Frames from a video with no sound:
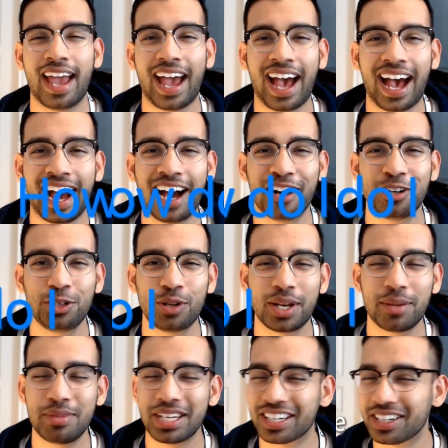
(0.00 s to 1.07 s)
how do I
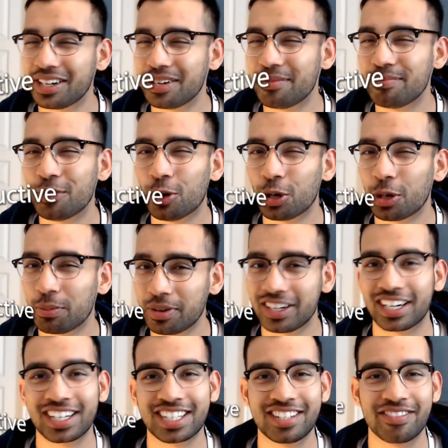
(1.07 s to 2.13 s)
become more
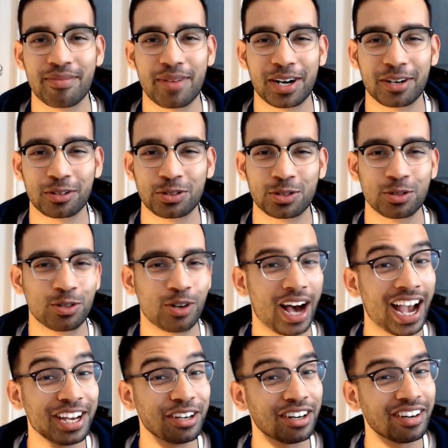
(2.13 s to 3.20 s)
productive in medical school? I
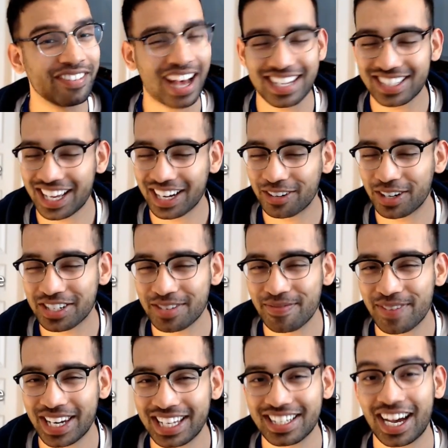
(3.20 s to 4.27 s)
know I've asked that question
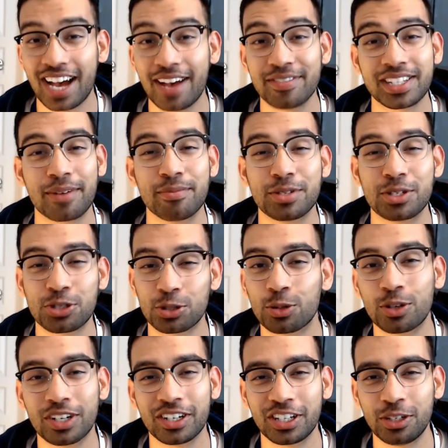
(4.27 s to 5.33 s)
many times. I'm
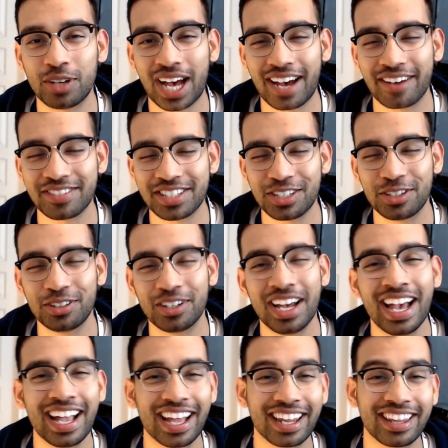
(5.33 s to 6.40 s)
sure you have too.
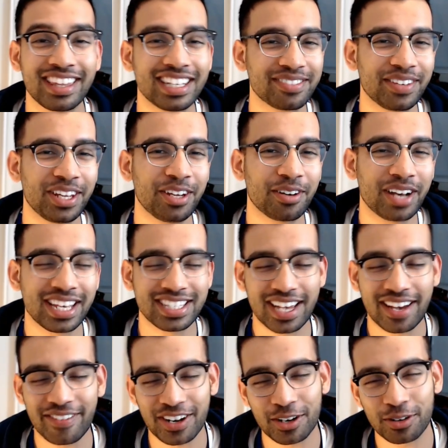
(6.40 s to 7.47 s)
In this video, guys, I
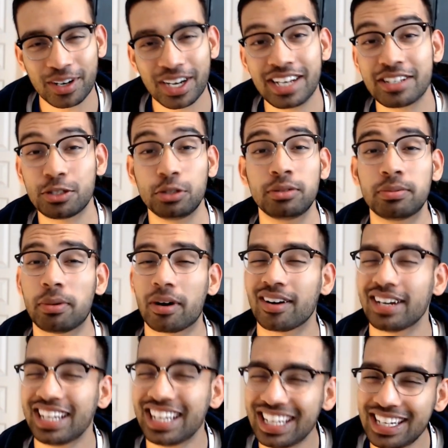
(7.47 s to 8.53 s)
have a great two-part,
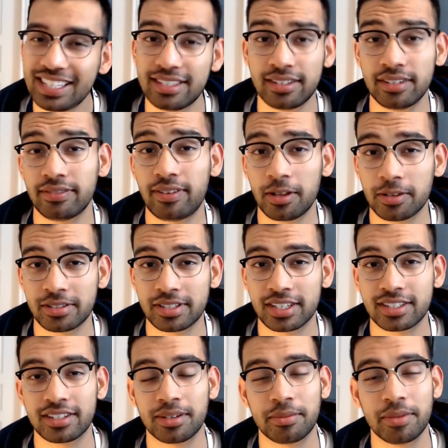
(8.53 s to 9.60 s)
easy to follow
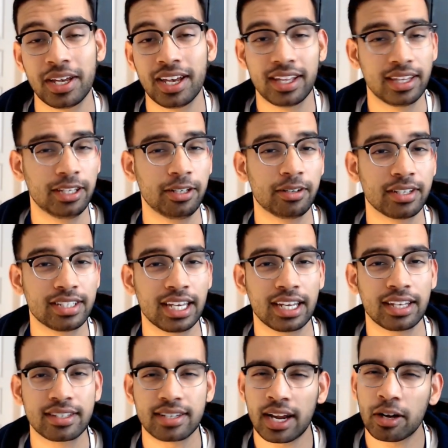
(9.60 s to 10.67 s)
system that you can take
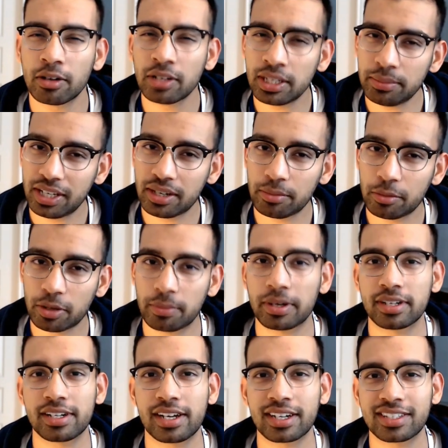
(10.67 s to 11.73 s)
to not only become more
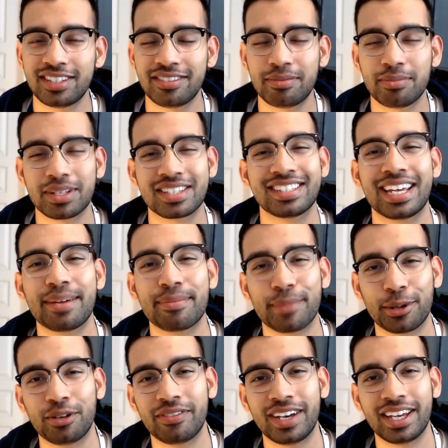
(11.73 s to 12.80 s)
productive, but stay
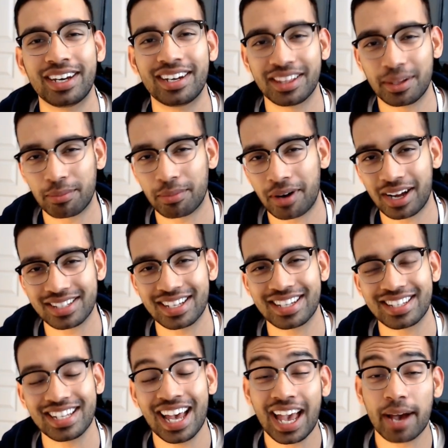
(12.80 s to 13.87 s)
motivated in the process.
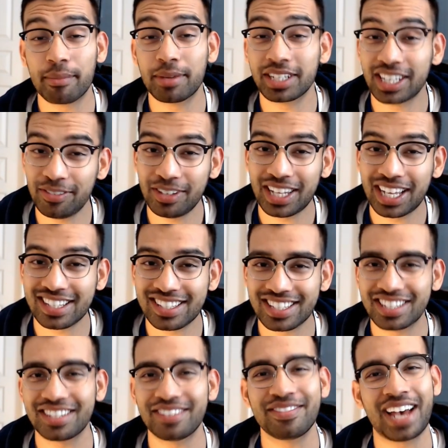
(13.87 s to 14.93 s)
I'm going to give you that
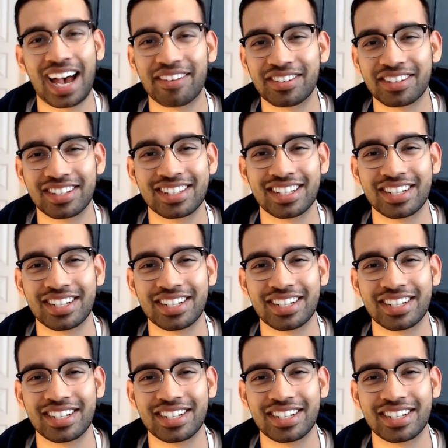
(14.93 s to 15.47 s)
system after this